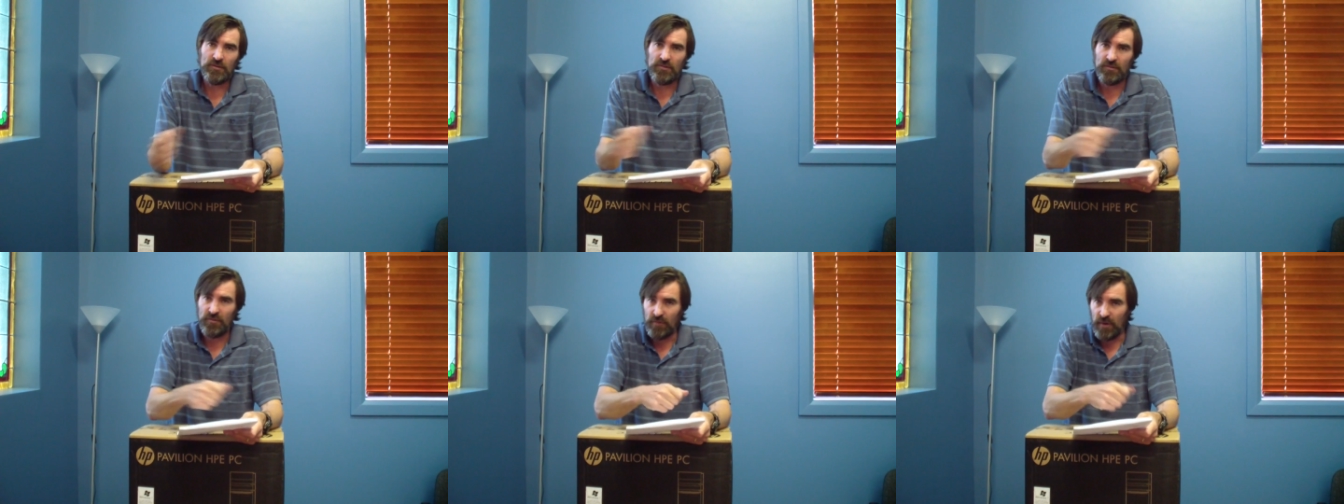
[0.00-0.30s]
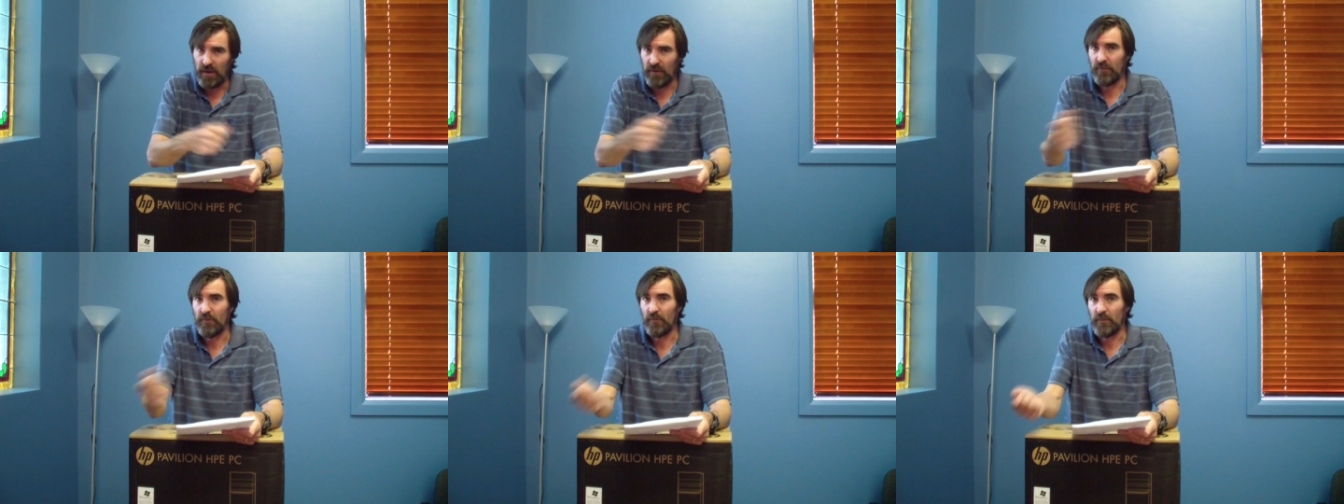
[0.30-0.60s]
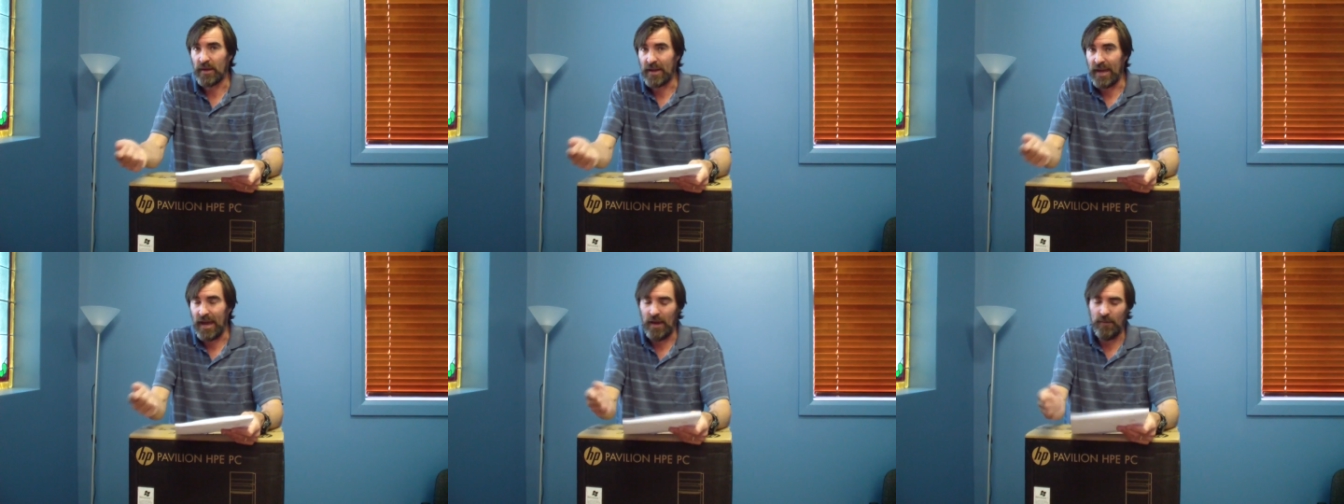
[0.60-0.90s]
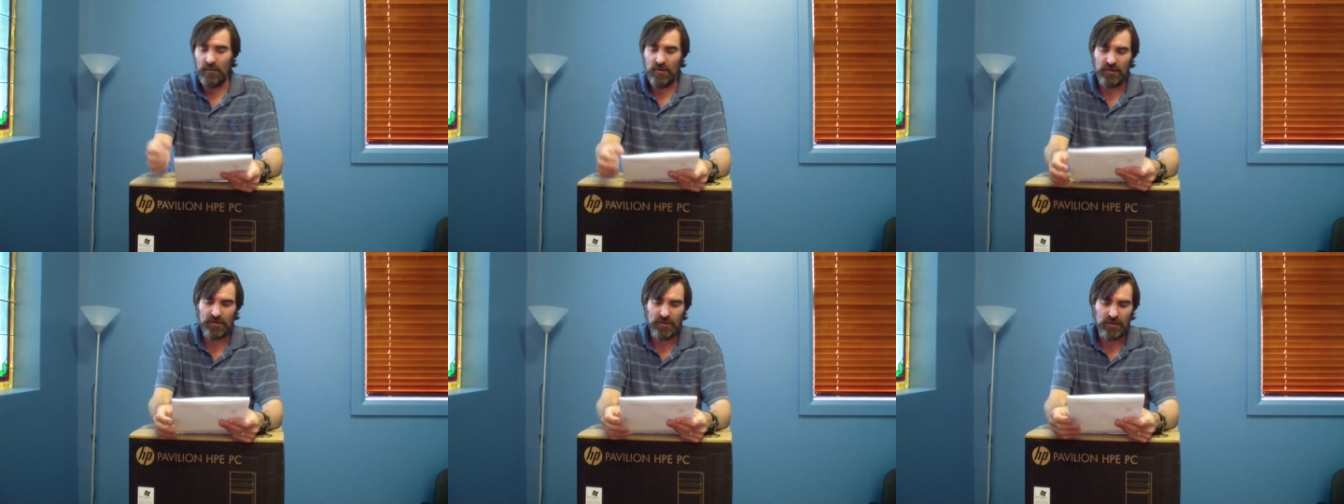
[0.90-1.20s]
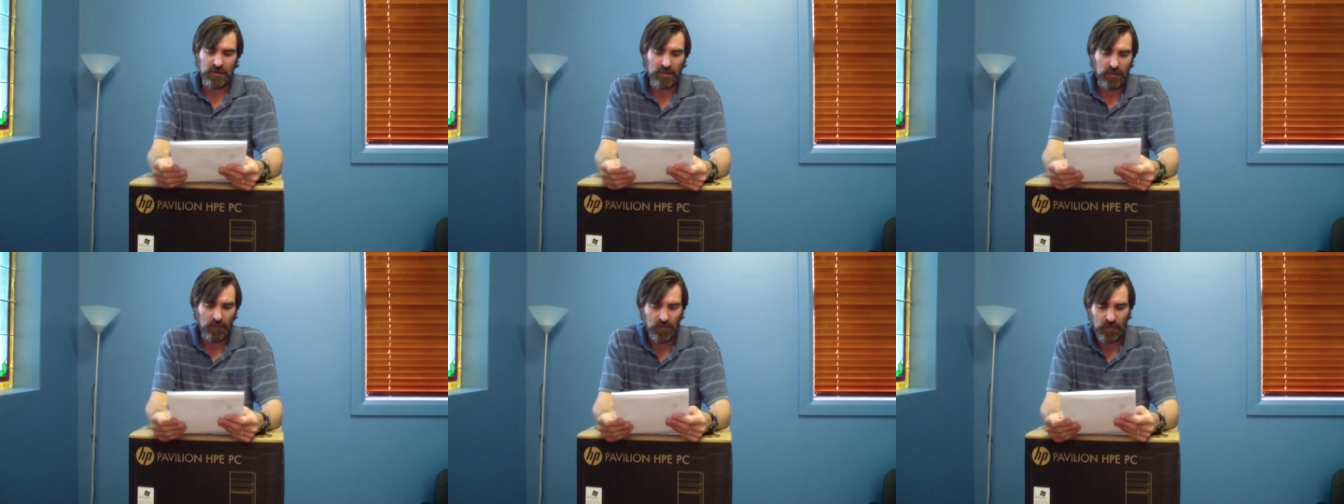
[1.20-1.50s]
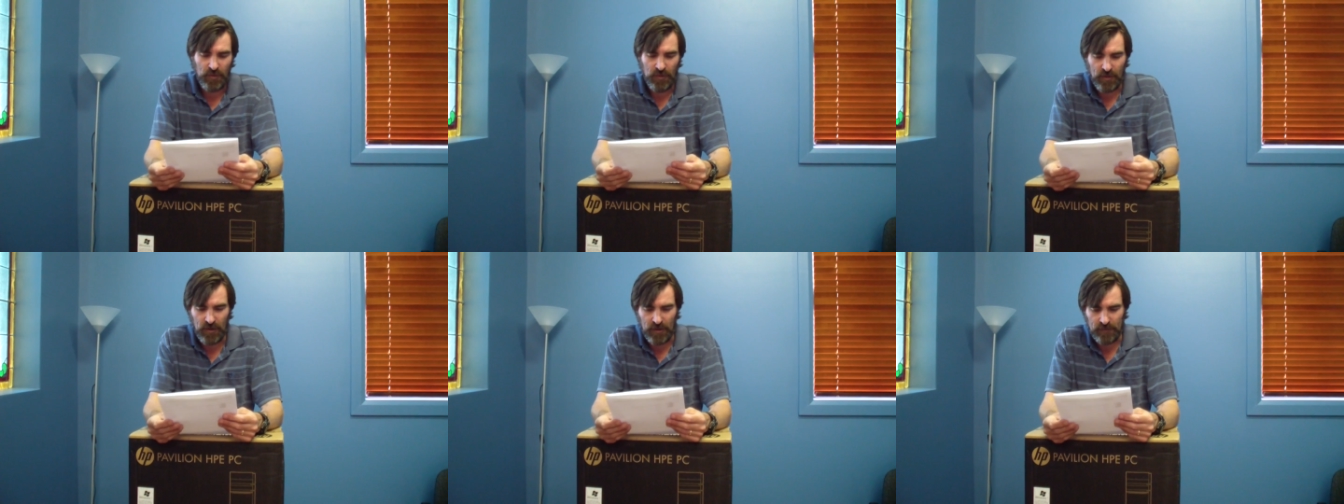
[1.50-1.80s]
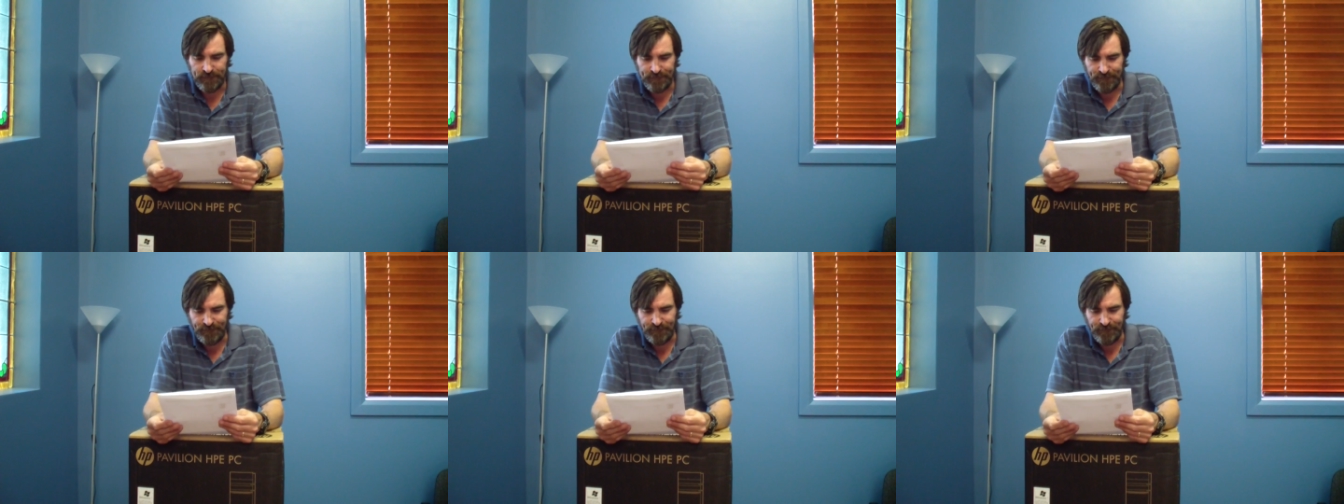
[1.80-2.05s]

direct from the camera to the computer.